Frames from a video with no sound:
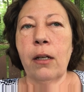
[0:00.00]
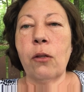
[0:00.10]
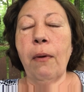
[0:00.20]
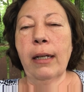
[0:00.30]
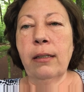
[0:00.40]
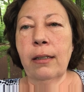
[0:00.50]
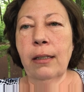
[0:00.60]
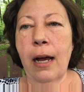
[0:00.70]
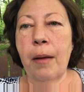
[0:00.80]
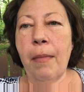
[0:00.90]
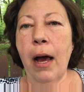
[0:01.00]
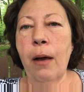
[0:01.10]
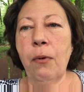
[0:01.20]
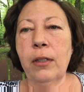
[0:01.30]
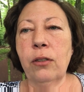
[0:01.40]
The rest of the time, I
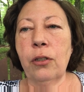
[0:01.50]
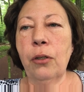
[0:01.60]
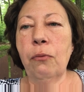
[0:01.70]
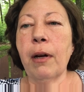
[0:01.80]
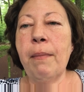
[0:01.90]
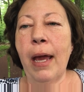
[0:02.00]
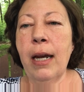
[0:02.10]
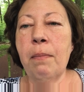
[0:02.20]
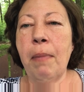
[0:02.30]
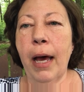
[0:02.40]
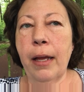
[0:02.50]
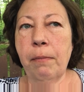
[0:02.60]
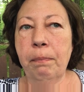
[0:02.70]
was to remain in bed.